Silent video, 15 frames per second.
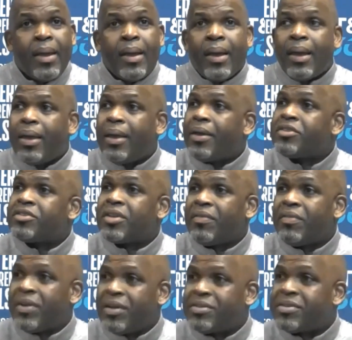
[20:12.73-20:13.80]
He, he is
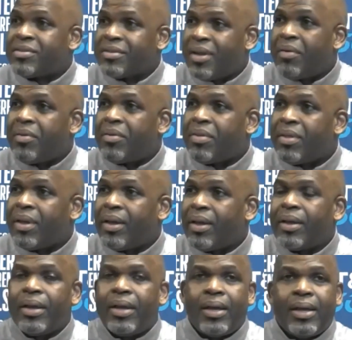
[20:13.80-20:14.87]
giving us everything,
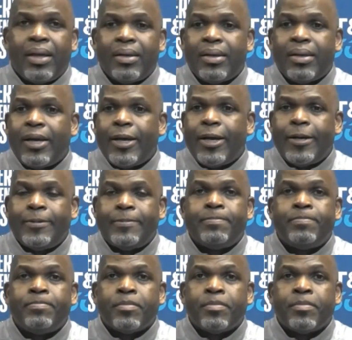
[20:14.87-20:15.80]
and um,